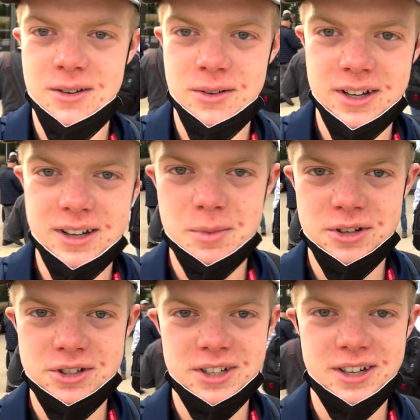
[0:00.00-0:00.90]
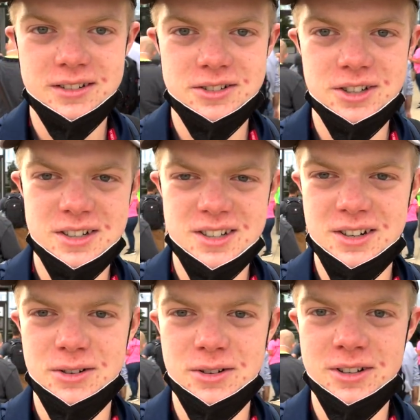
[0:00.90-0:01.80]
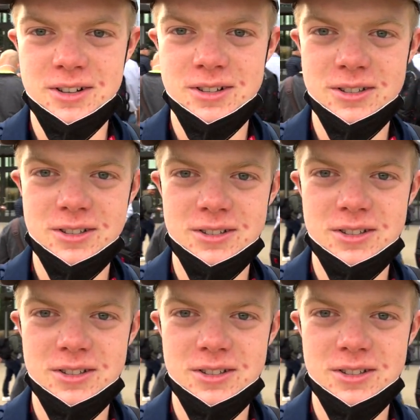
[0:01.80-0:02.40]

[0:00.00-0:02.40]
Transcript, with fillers: We got a bunch of guys, Jason Creel,